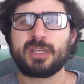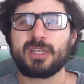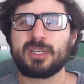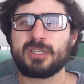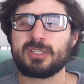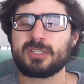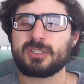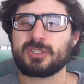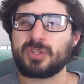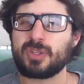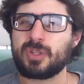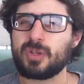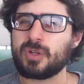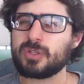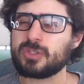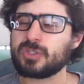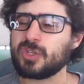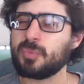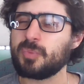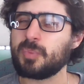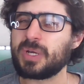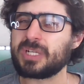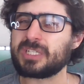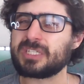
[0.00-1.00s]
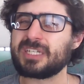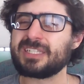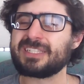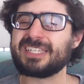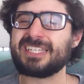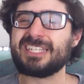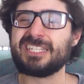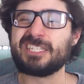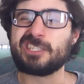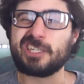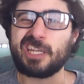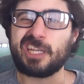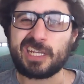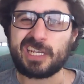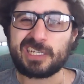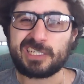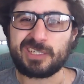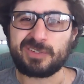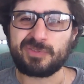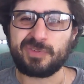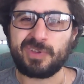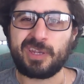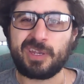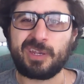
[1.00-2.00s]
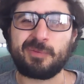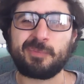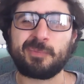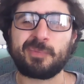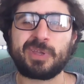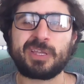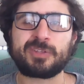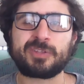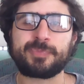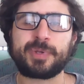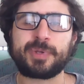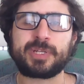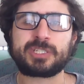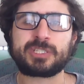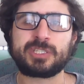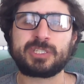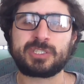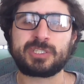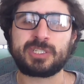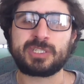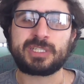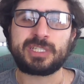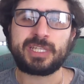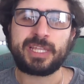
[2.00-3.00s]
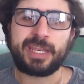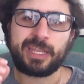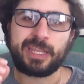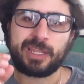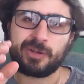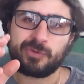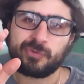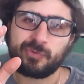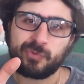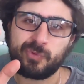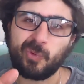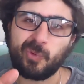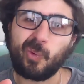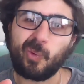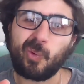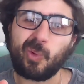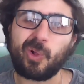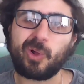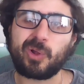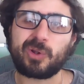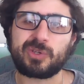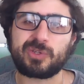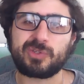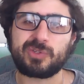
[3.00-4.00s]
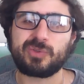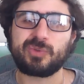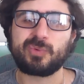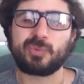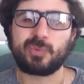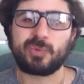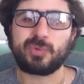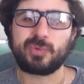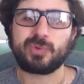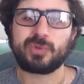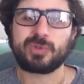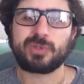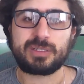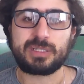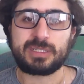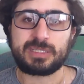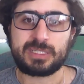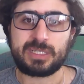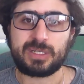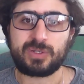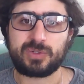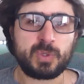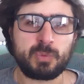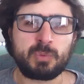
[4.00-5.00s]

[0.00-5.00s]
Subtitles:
So they're not so much as injecting venom as much as just letting it fall onto the wound itself,